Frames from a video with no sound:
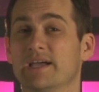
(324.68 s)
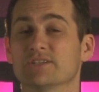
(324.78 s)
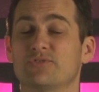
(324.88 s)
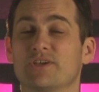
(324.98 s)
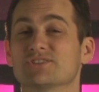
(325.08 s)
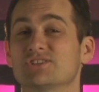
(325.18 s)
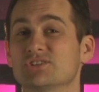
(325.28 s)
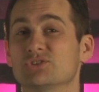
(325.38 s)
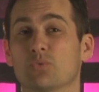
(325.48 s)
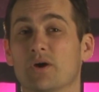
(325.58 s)
as fancy
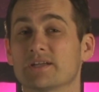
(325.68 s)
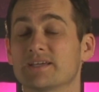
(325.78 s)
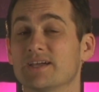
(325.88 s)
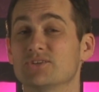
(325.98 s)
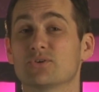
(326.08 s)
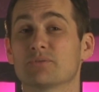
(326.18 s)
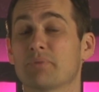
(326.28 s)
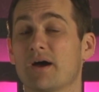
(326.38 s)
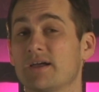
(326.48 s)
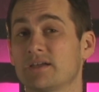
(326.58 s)
as you want to get. You can
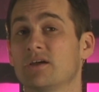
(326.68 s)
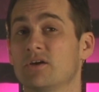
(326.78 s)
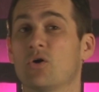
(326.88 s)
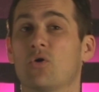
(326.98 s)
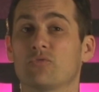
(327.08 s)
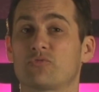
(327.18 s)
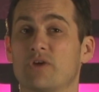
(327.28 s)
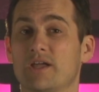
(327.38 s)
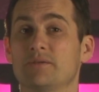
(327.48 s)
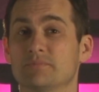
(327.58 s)
buy whole
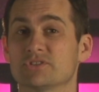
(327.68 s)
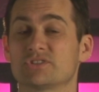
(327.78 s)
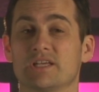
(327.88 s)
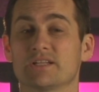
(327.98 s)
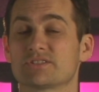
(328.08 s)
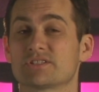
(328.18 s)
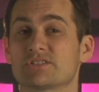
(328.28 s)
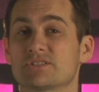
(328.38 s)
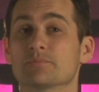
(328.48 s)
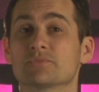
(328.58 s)
frame and stand
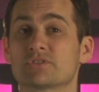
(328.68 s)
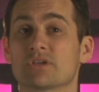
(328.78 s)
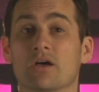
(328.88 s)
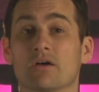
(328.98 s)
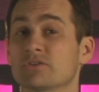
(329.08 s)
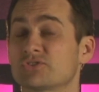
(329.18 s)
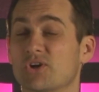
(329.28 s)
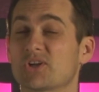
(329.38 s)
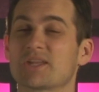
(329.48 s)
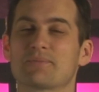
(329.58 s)
systems
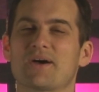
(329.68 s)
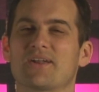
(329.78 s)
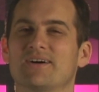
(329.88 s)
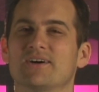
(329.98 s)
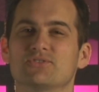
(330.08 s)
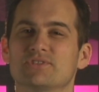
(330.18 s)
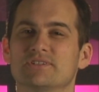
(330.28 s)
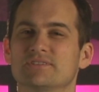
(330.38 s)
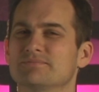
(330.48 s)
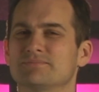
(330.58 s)
starting at about
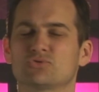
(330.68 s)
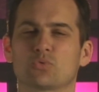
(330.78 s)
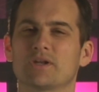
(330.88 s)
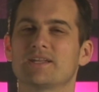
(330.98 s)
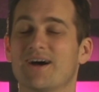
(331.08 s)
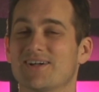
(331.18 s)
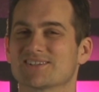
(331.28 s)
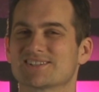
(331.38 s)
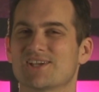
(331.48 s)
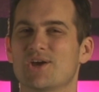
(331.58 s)

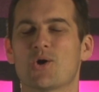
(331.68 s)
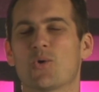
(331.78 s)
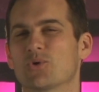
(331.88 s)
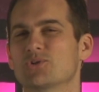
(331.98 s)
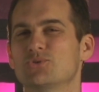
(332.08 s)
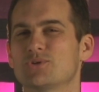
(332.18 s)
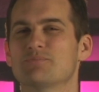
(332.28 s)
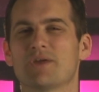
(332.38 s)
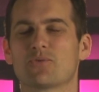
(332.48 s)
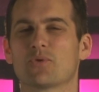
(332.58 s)
$120. Or you
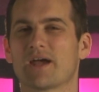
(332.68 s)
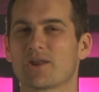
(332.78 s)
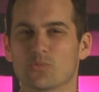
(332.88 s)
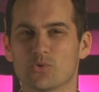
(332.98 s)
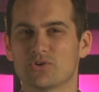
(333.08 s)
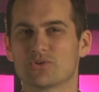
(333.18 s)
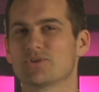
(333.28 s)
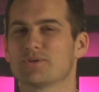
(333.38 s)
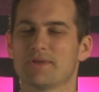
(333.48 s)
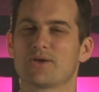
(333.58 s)
can make one out of wood, or
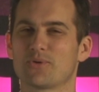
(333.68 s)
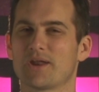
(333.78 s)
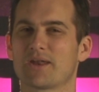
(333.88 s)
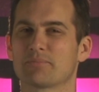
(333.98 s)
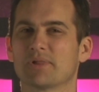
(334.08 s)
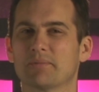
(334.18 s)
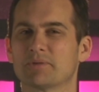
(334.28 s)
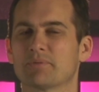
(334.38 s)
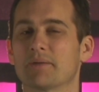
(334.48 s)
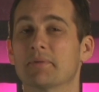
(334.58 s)
you can make one out of
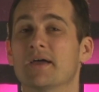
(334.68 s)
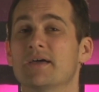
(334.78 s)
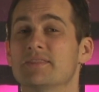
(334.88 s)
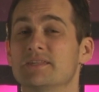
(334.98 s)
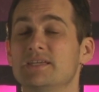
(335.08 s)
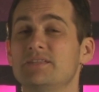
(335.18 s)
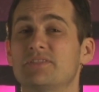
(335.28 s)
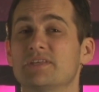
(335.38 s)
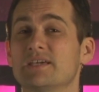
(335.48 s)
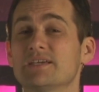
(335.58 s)
plumbing pipe. The neat
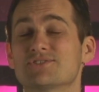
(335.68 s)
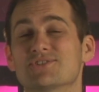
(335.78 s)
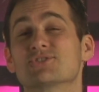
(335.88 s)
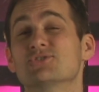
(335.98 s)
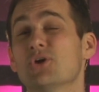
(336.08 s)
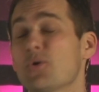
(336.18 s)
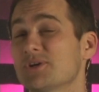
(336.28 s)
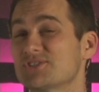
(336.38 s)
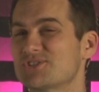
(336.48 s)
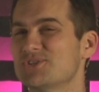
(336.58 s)
thing is there's no
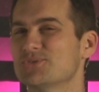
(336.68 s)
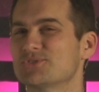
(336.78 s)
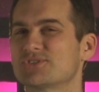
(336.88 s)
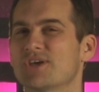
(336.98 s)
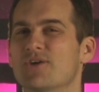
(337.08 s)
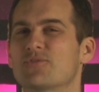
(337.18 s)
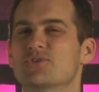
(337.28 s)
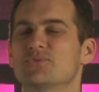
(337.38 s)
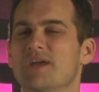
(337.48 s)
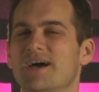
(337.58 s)
excuse for
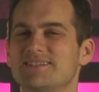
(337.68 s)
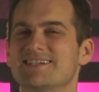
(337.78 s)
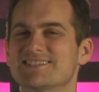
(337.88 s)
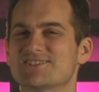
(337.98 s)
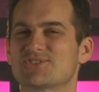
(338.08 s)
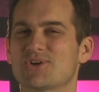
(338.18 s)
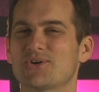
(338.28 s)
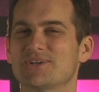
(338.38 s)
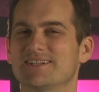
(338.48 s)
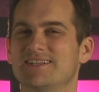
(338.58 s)
you not to get
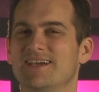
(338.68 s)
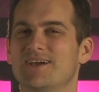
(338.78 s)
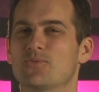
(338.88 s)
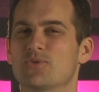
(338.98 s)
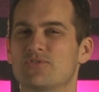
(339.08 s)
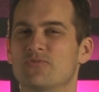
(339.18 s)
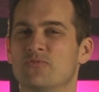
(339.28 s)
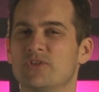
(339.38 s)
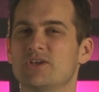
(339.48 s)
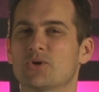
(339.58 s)
started with
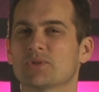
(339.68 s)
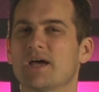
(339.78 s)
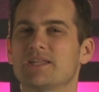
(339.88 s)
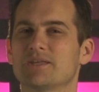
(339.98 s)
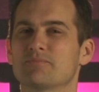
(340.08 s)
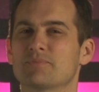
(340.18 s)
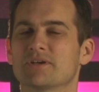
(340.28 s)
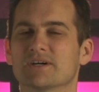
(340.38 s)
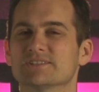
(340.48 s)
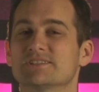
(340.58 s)
video lighting
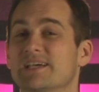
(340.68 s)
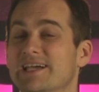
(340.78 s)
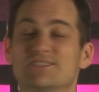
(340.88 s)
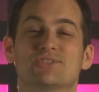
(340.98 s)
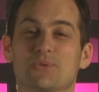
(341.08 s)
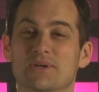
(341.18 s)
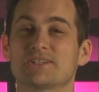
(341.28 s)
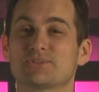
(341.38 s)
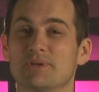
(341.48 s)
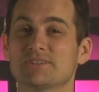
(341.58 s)
because it's so
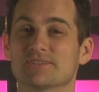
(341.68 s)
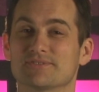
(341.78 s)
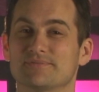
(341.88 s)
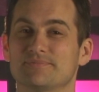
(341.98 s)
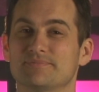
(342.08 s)
inexpensive.